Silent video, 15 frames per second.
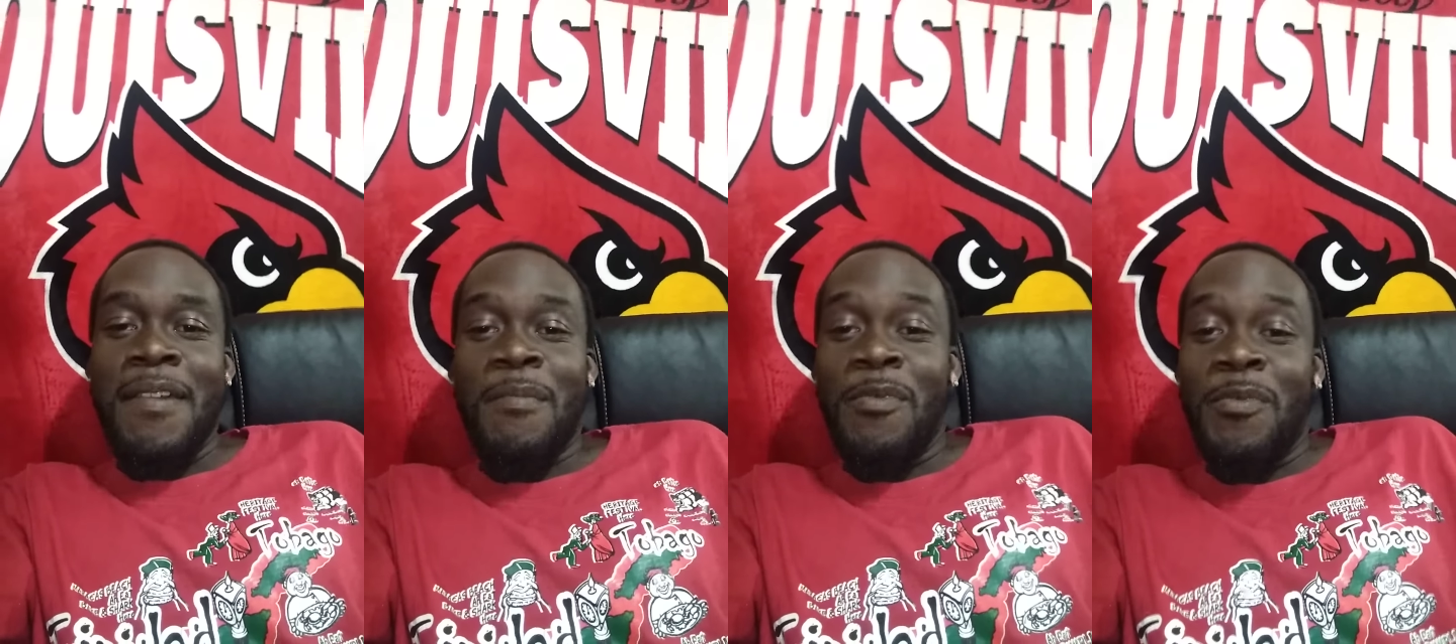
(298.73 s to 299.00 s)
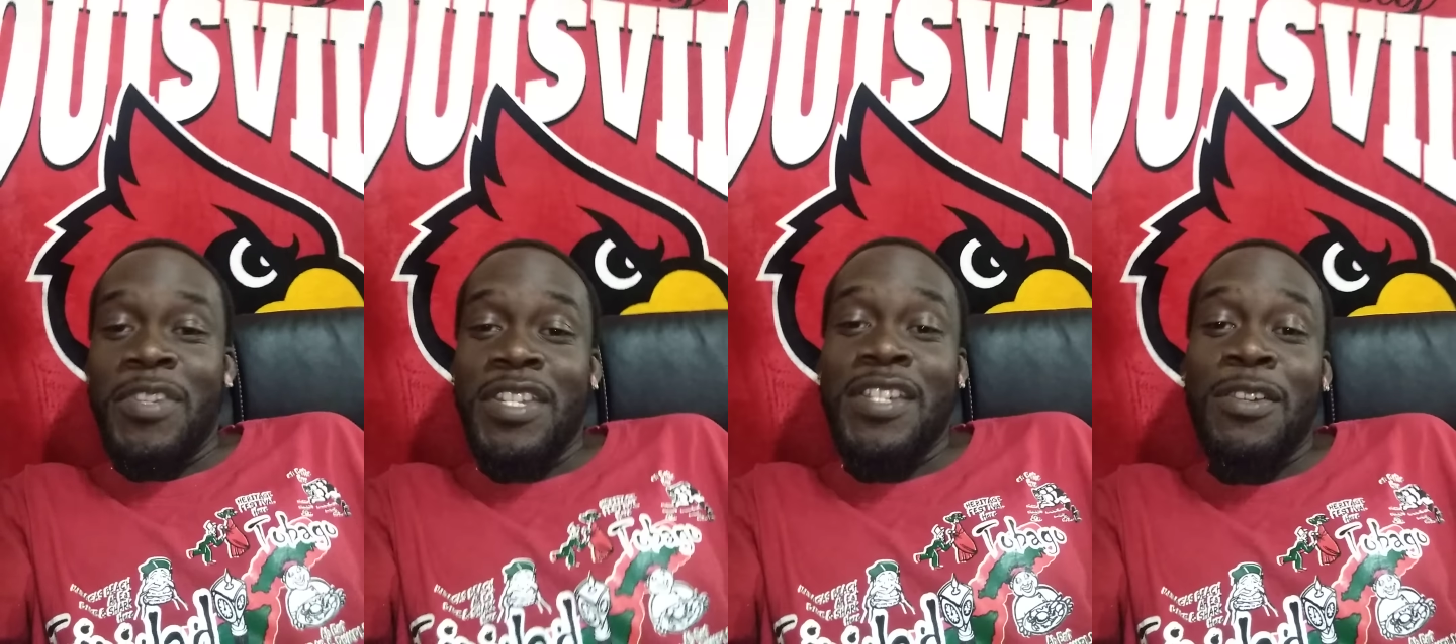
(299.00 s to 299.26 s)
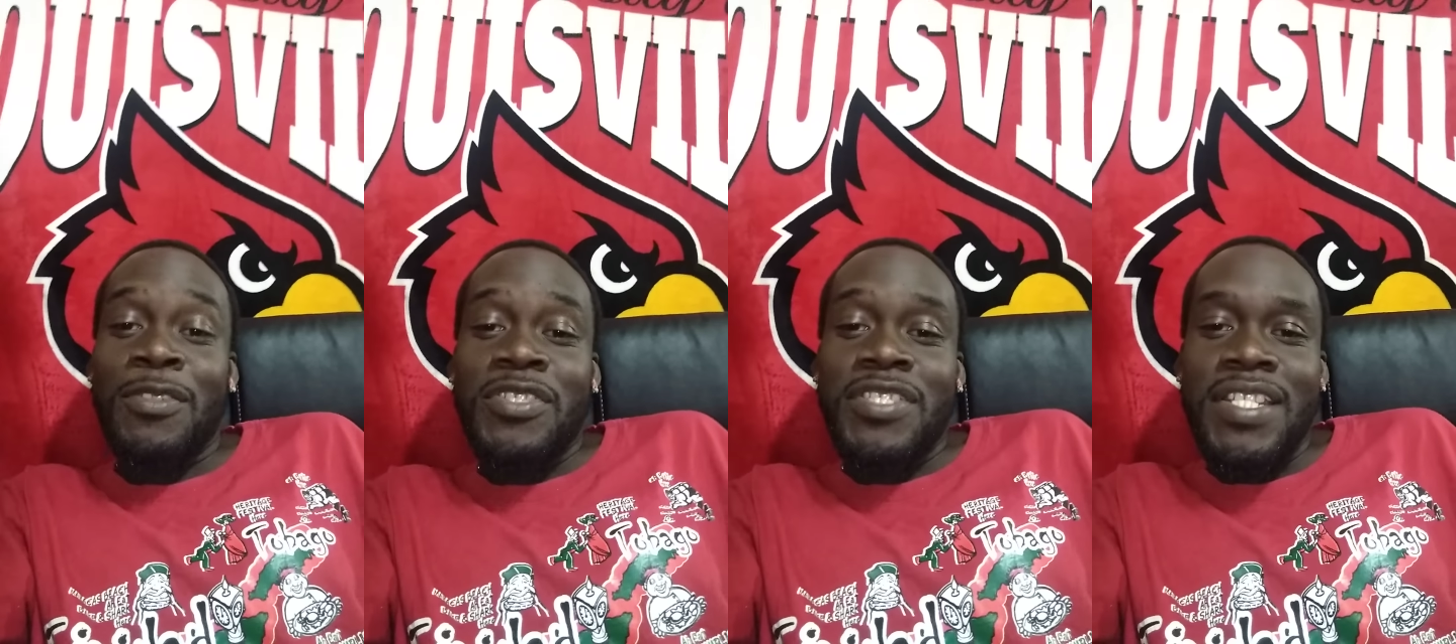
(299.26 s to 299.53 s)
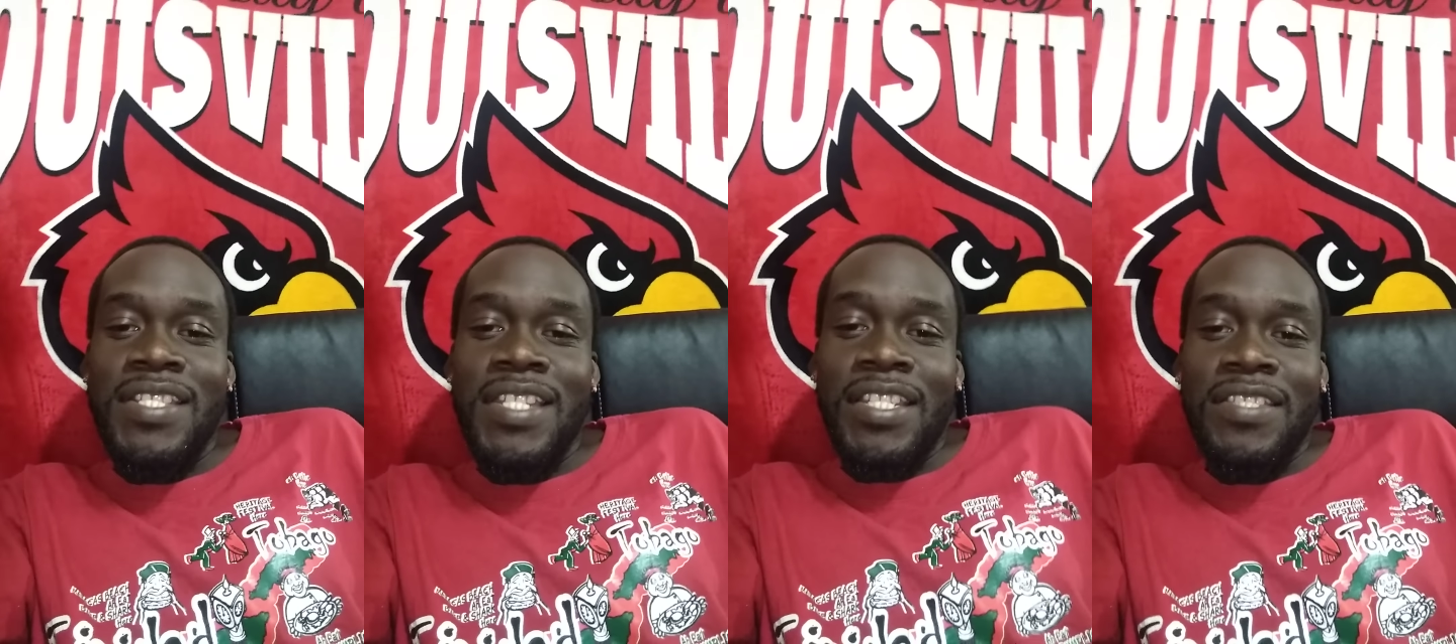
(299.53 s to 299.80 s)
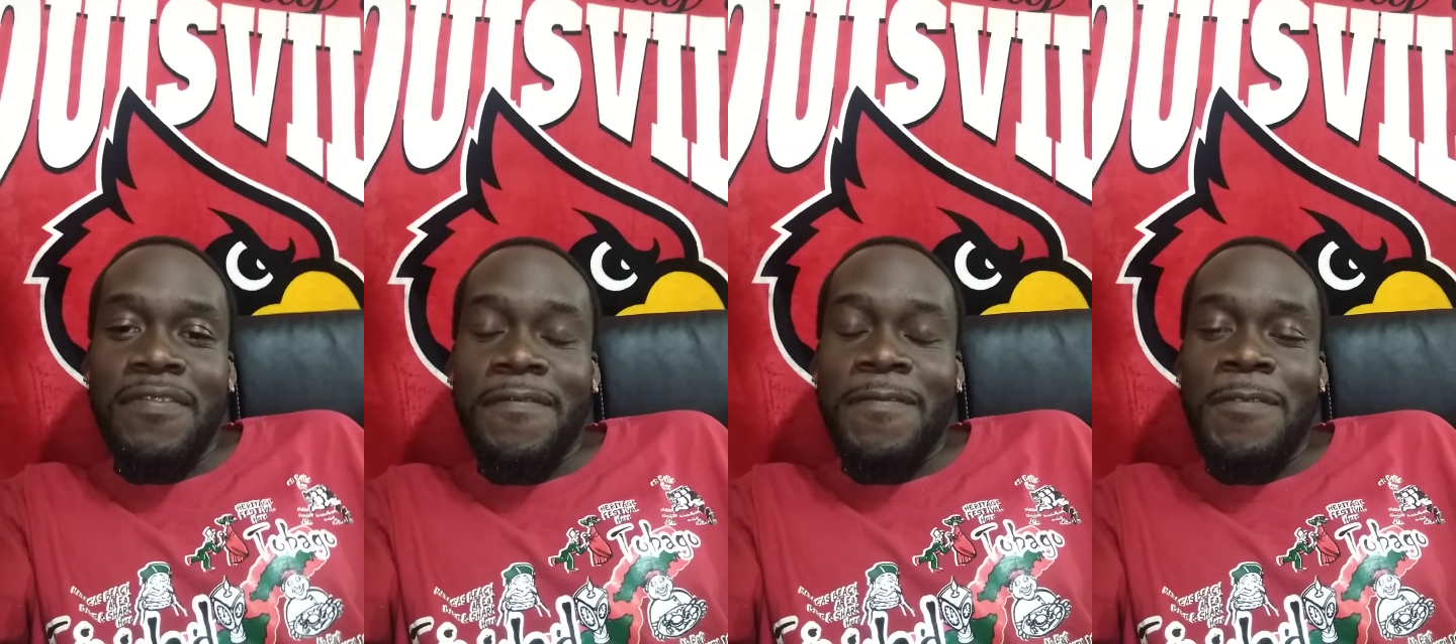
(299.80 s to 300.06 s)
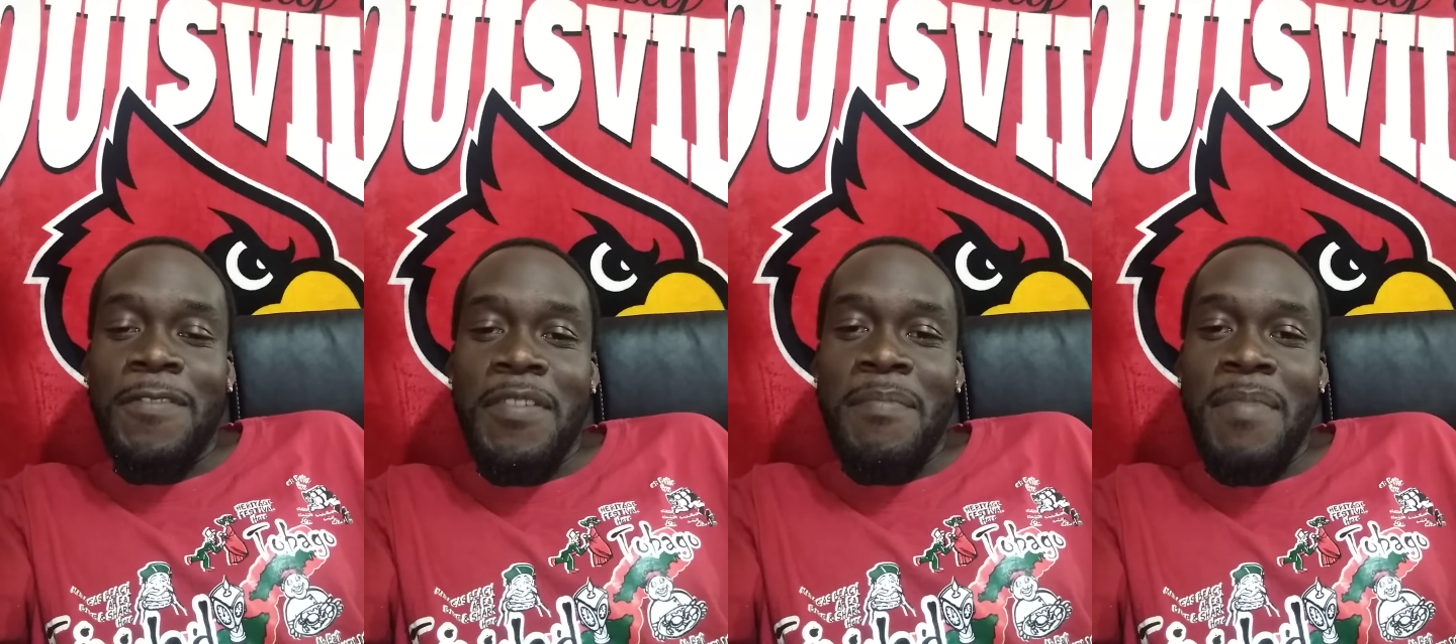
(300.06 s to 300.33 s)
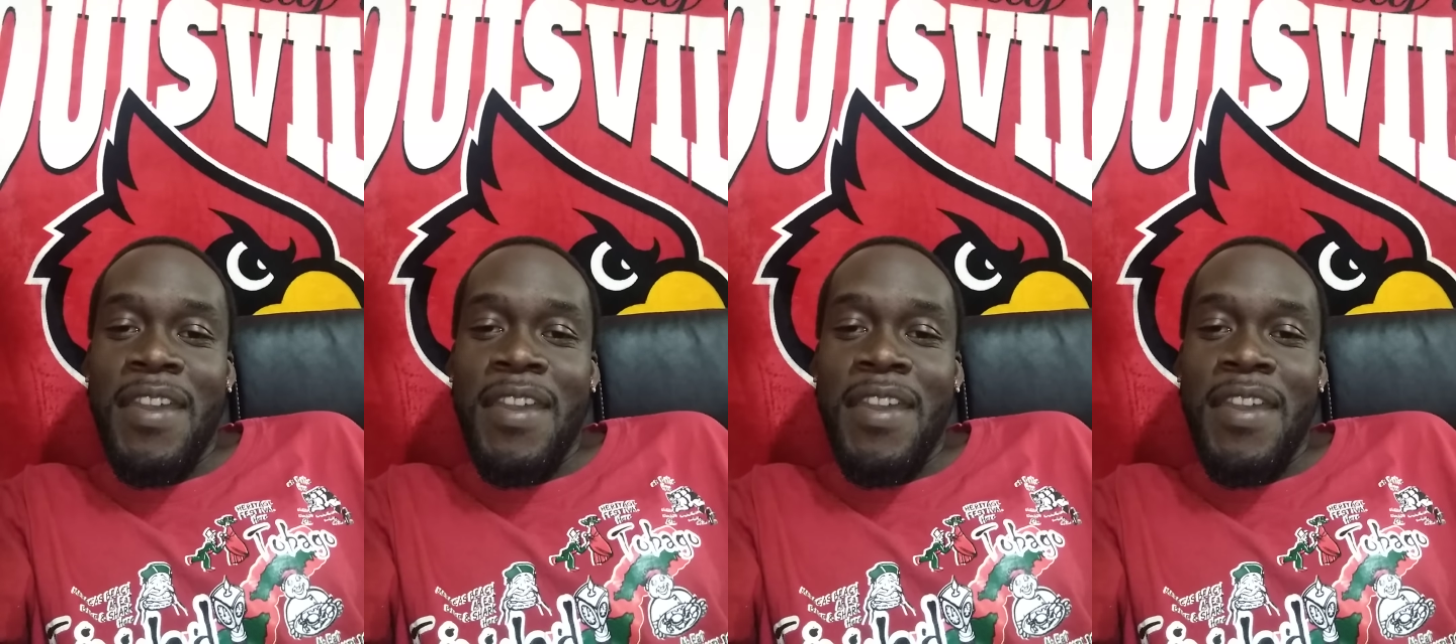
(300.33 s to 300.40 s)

But when he go sit next to Floyd